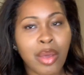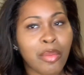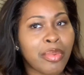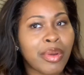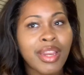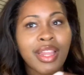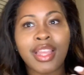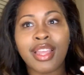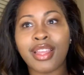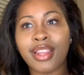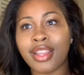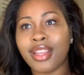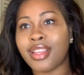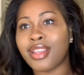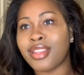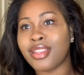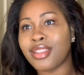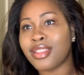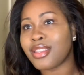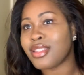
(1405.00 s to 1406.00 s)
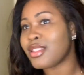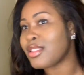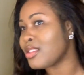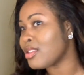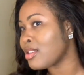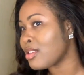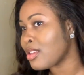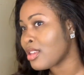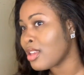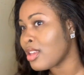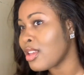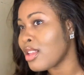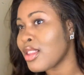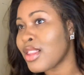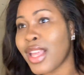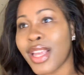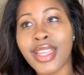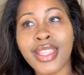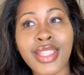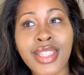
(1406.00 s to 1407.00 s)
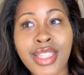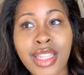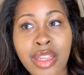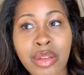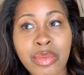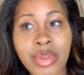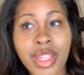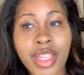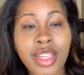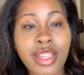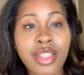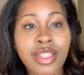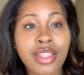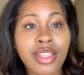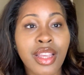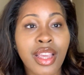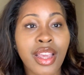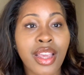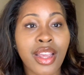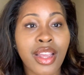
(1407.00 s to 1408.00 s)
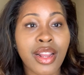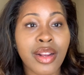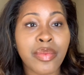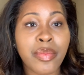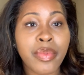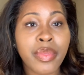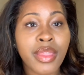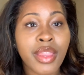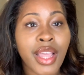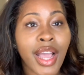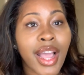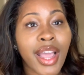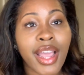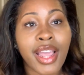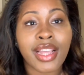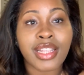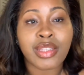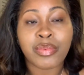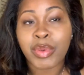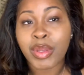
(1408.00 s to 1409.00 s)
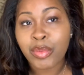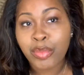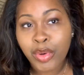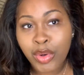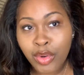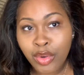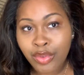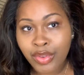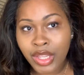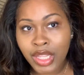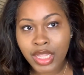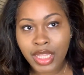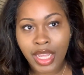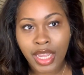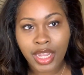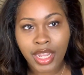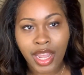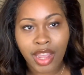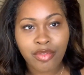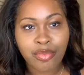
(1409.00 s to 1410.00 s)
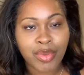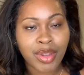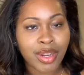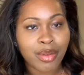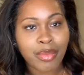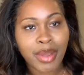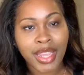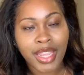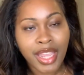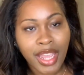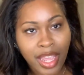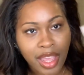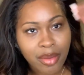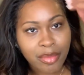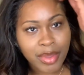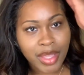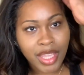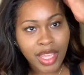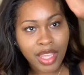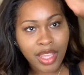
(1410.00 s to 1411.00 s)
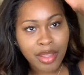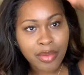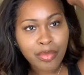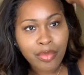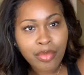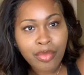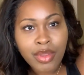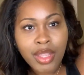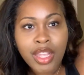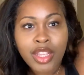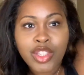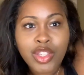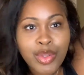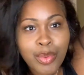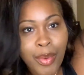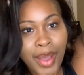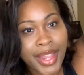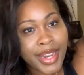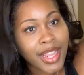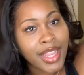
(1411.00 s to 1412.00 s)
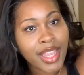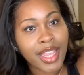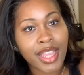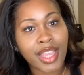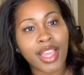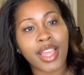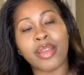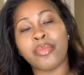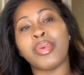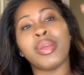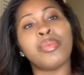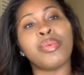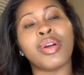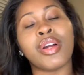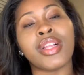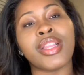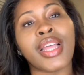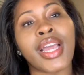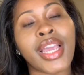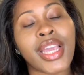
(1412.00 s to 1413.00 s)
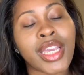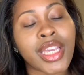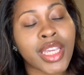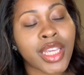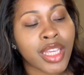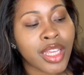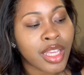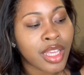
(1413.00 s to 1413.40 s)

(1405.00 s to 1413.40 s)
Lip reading: but it is like seamless, and it's been proven. Like, I've been in Miami sweating and people are like,